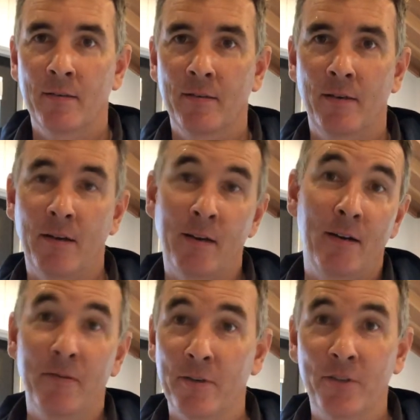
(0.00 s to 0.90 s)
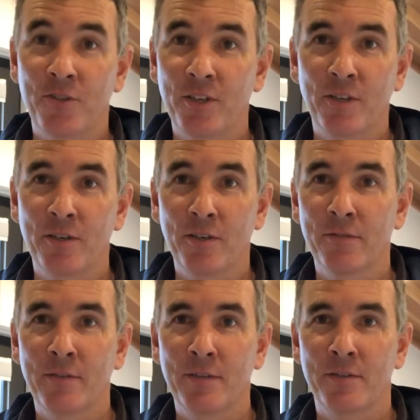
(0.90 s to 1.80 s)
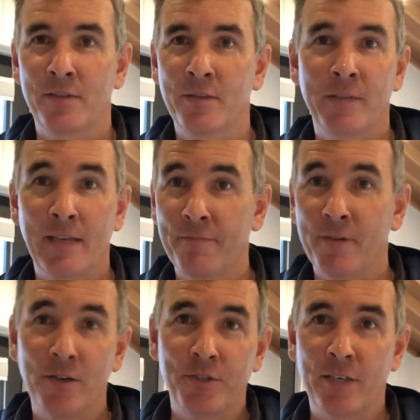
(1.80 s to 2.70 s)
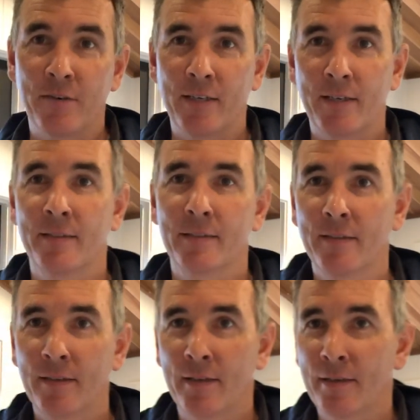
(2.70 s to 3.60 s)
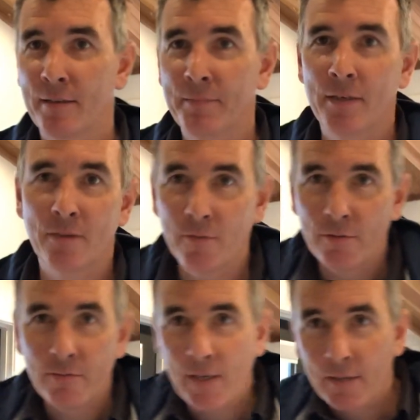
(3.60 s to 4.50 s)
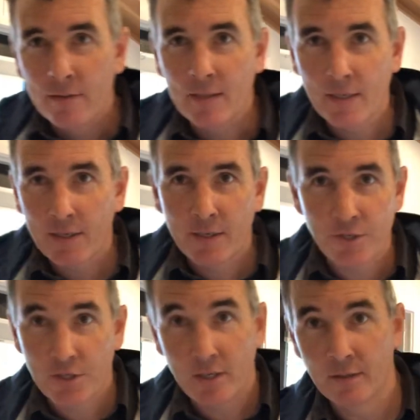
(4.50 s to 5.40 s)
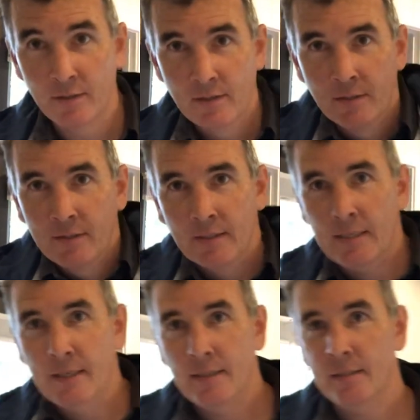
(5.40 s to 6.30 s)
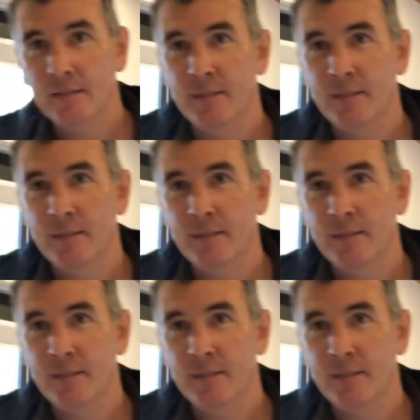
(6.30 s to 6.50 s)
don't know what else you can do. You either have no generator, then I wouldn't run air conditioning, and